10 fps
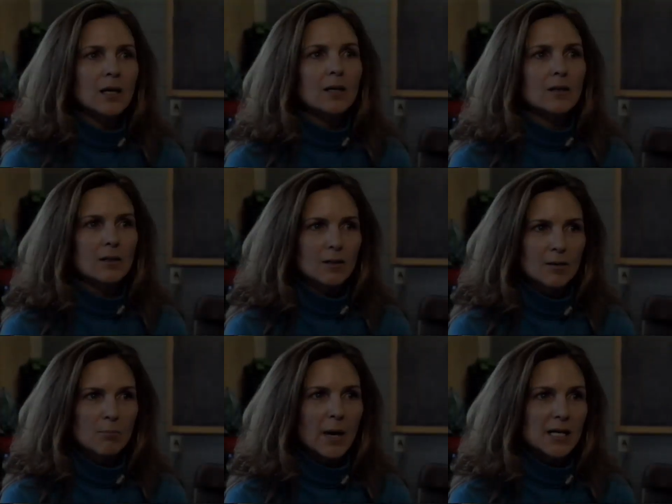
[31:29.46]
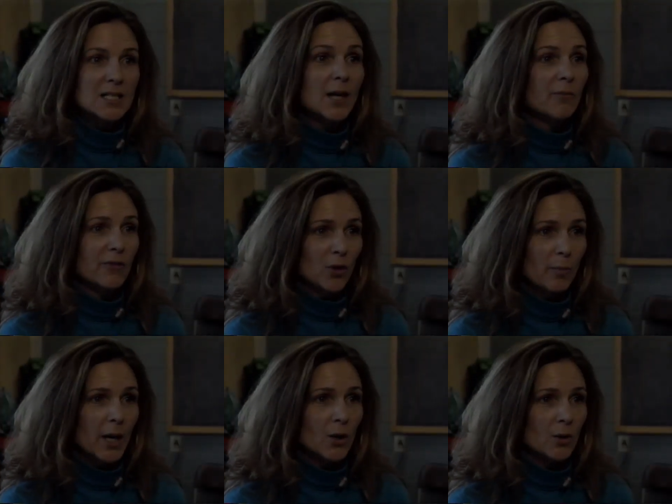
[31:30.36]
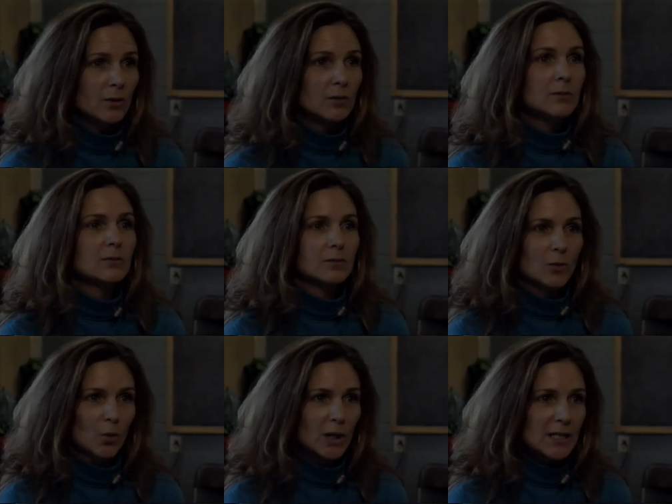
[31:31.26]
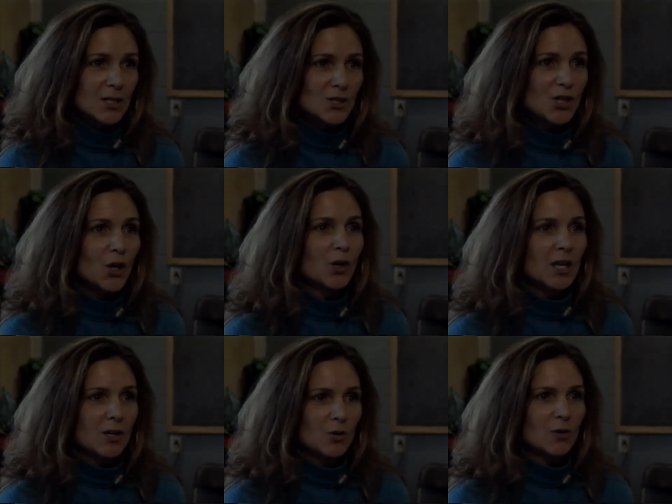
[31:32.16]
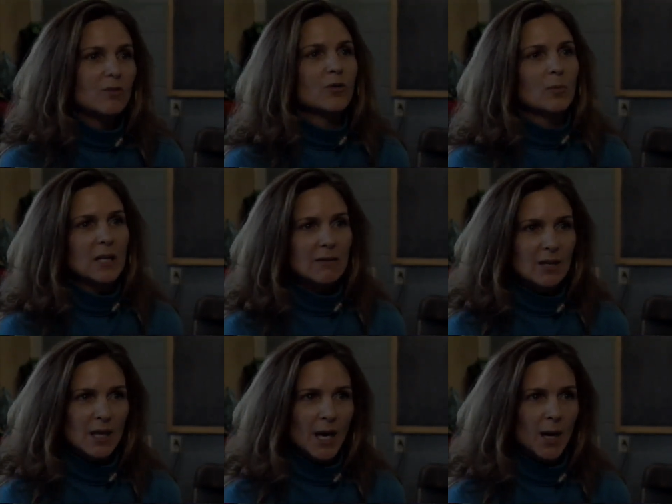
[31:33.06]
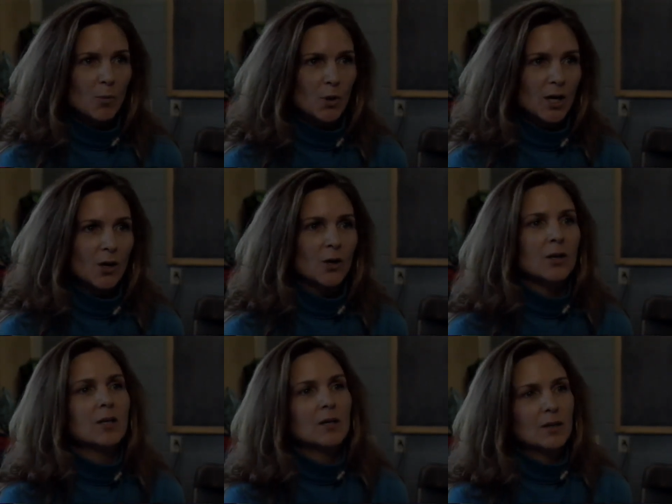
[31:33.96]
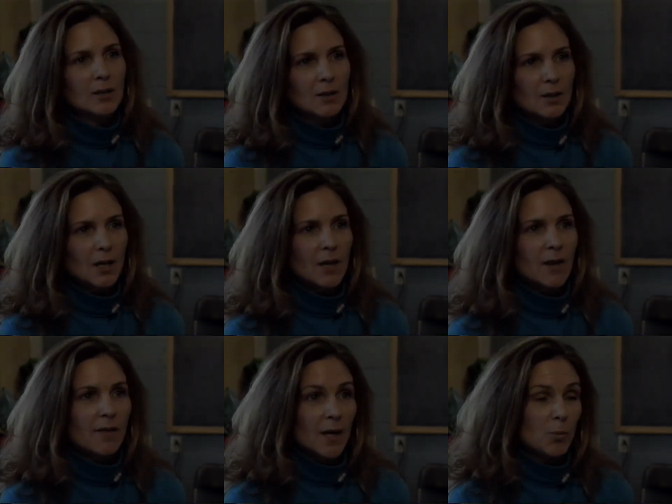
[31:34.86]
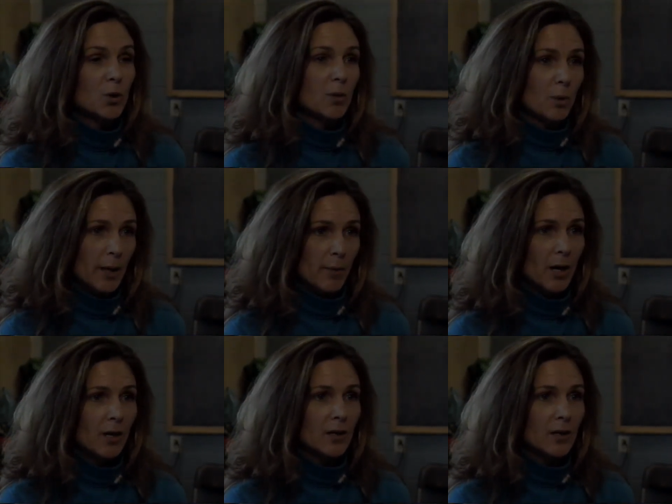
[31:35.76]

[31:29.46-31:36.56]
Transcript: it makes them feel better, releases their guilt from leaving the animal here, and then they can put the blame on